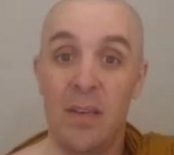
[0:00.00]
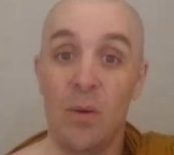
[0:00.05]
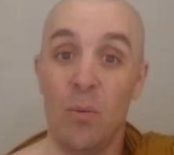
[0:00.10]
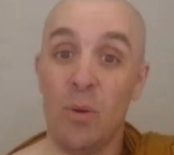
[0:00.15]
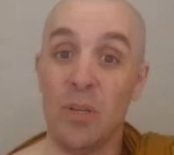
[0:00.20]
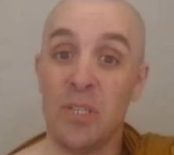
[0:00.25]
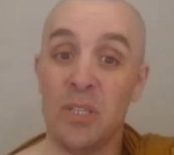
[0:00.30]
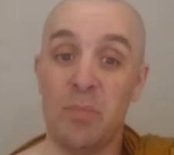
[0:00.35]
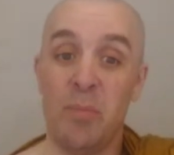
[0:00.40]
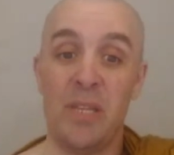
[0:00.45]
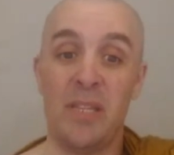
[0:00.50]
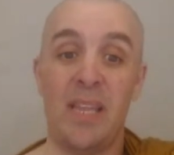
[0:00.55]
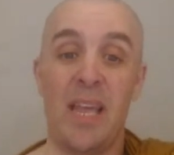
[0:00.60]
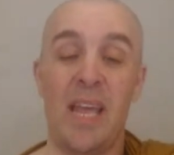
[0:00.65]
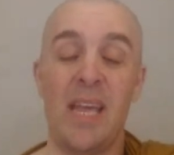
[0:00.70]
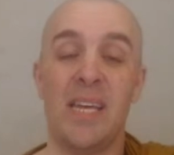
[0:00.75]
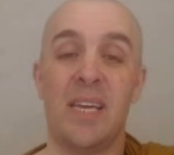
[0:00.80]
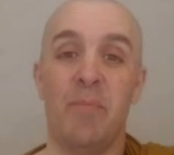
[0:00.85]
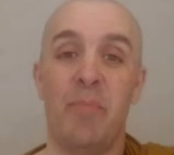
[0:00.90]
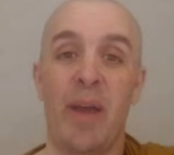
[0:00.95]
What's
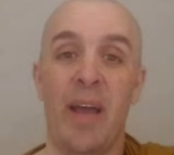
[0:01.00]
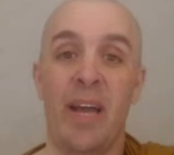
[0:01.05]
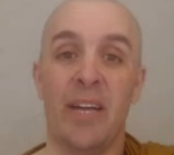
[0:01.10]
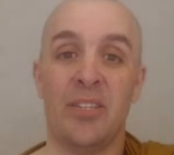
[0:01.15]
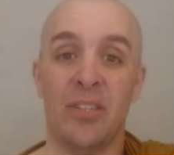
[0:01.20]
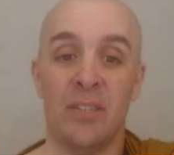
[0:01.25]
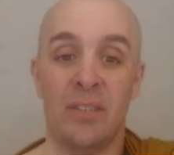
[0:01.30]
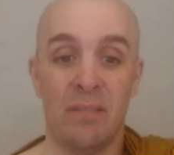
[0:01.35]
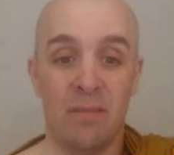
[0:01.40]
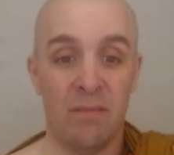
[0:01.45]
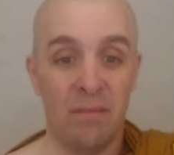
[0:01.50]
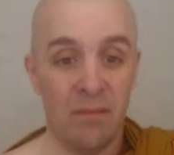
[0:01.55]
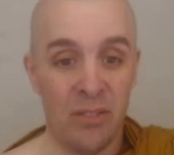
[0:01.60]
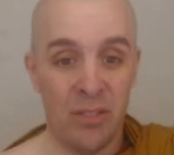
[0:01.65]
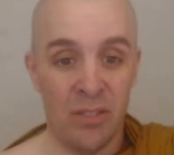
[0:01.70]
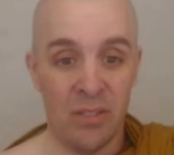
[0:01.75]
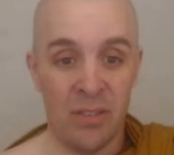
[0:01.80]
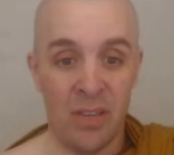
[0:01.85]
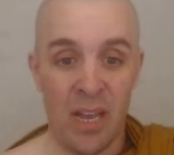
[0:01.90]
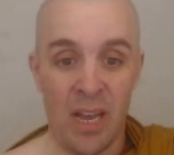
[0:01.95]
mundane compassion?
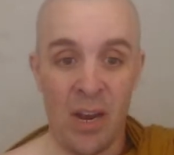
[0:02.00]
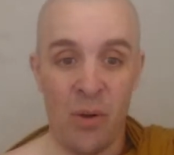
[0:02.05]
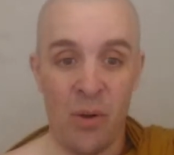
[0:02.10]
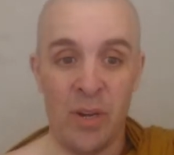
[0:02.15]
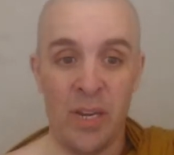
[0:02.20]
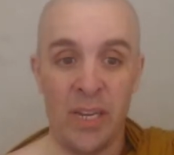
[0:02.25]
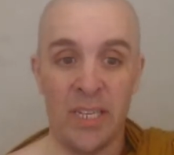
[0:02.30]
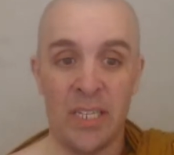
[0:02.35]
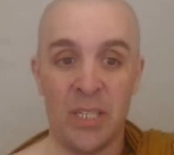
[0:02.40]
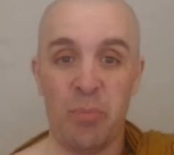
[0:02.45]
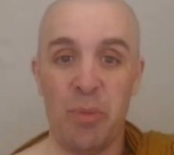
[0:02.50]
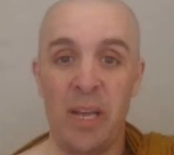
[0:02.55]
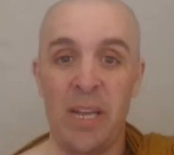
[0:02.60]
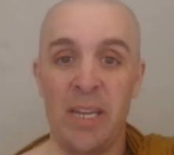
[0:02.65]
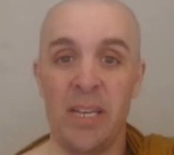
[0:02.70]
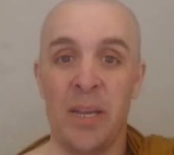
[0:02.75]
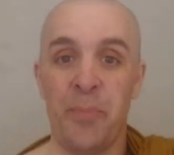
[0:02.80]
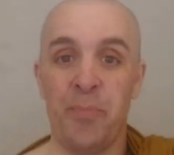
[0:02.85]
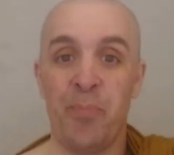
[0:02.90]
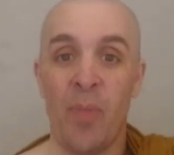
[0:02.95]
I already
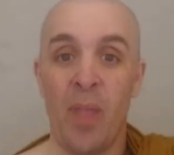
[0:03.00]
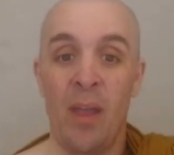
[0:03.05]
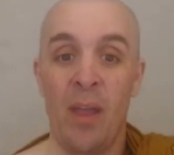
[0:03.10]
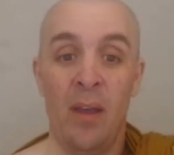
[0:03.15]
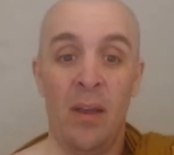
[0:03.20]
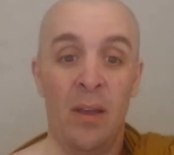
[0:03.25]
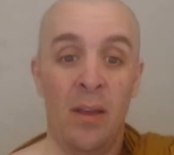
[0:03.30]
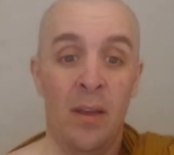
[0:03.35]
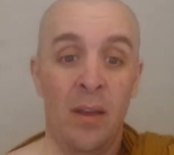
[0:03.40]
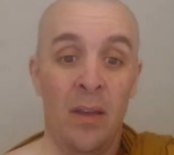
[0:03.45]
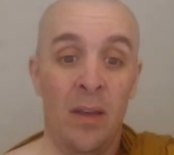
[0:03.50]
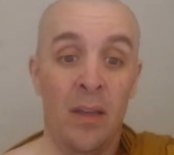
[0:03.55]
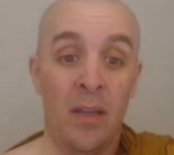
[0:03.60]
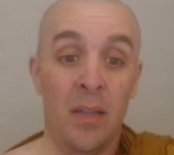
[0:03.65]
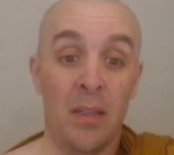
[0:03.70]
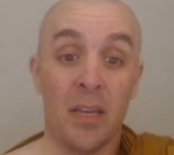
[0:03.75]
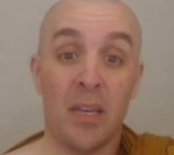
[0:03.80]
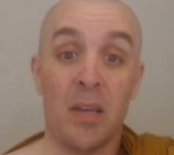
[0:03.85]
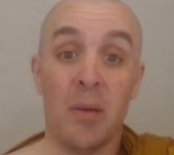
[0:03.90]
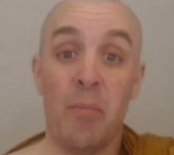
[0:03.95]
explained it.
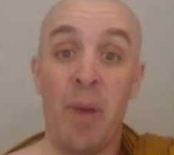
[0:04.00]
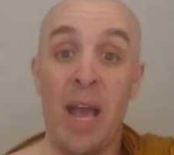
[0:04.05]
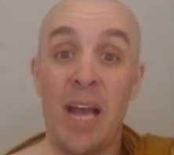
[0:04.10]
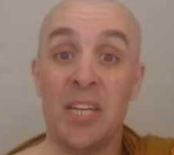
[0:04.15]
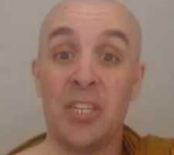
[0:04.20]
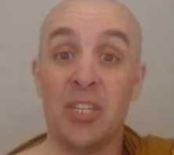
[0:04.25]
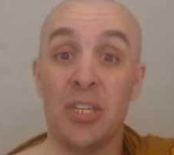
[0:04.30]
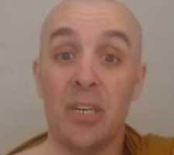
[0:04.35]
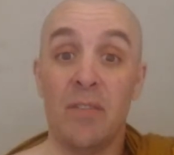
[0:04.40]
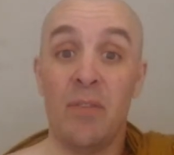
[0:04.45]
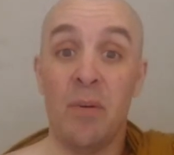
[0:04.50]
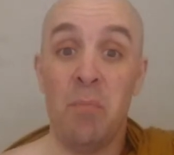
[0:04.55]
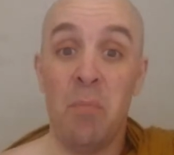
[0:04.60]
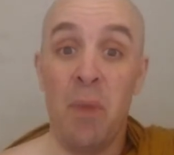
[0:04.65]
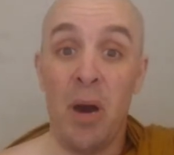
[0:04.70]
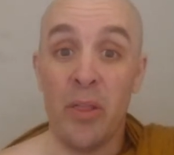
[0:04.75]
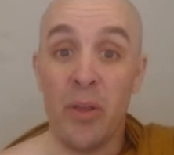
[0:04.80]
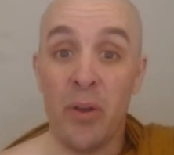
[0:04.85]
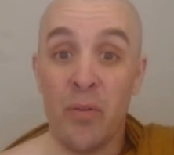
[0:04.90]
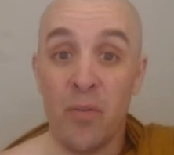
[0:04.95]
The compassion of a
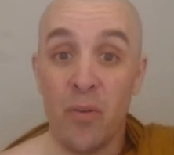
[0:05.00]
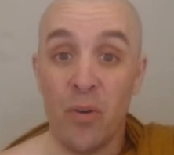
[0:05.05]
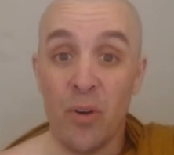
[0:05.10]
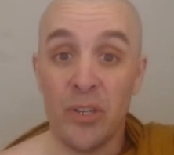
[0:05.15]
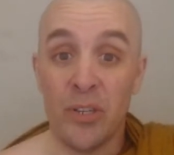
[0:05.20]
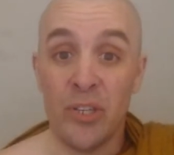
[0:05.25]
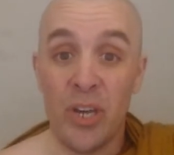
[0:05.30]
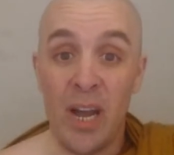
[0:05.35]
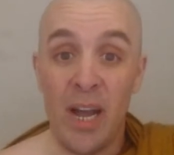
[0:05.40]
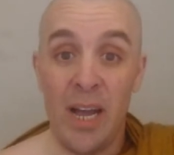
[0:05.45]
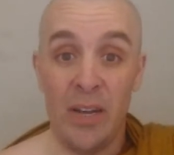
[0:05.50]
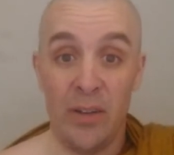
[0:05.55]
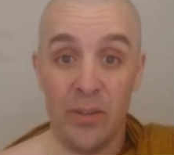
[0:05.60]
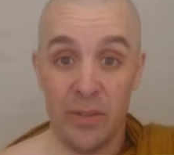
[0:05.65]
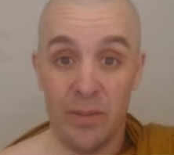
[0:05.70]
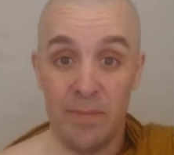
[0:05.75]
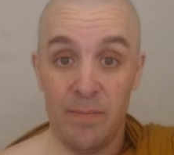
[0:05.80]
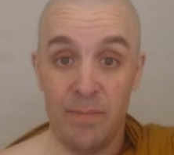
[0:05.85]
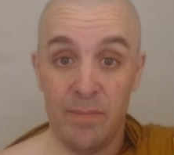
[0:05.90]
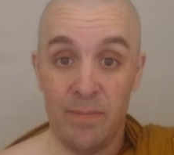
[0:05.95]
mother for her child.
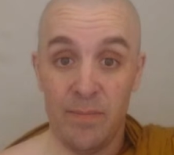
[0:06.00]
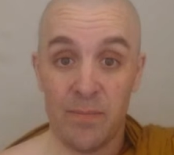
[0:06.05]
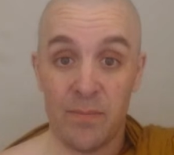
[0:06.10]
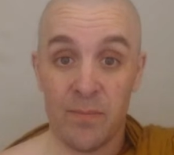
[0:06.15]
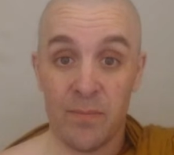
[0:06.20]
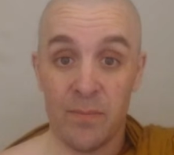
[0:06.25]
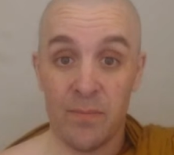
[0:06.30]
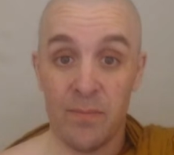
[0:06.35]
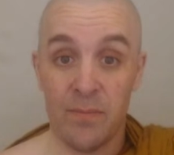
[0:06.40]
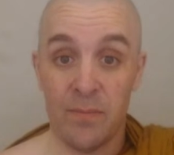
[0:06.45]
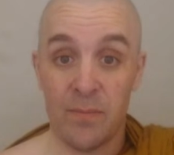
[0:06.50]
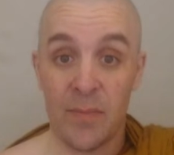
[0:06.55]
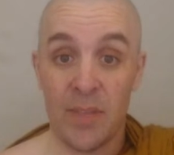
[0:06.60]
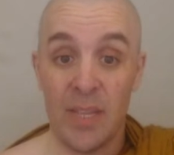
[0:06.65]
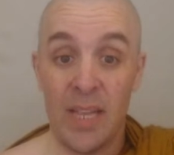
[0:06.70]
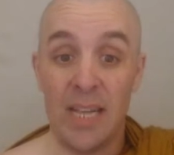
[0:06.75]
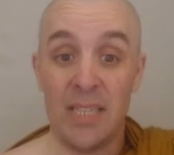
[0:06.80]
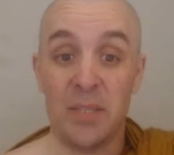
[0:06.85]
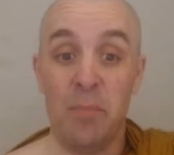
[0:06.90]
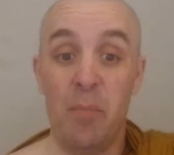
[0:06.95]

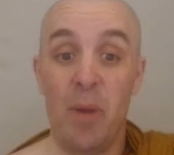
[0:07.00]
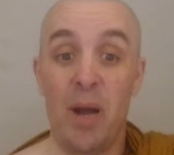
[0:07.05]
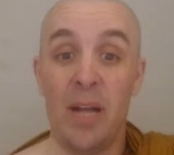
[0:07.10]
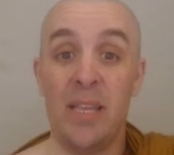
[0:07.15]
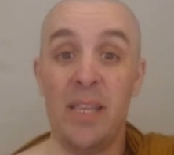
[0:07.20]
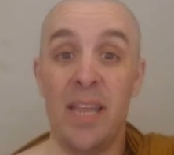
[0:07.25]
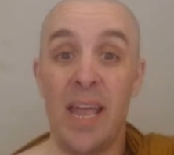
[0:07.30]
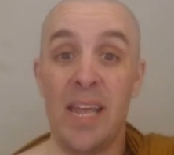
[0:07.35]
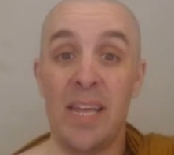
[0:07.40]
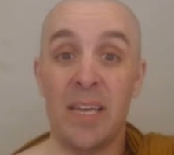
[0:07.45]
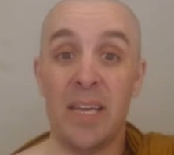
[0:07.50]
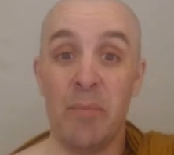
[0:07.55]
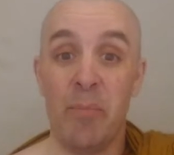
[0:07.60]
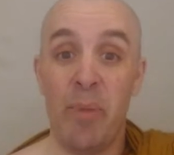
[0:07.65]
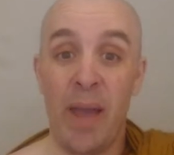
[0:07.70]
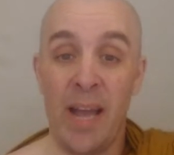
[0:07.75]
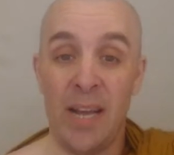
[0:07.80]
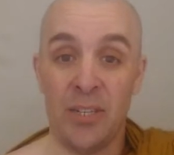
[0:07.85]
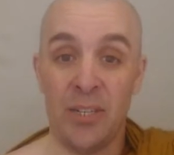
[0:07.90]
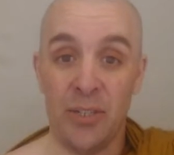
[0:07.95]
That's mundane
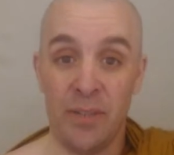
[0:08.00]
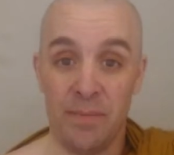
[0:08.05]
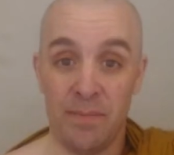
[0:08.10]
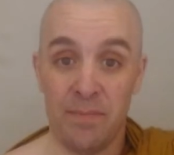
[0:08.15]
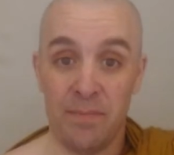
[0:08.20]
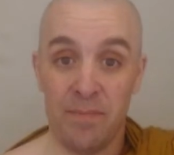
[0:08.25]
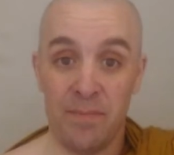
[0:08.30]
compassion.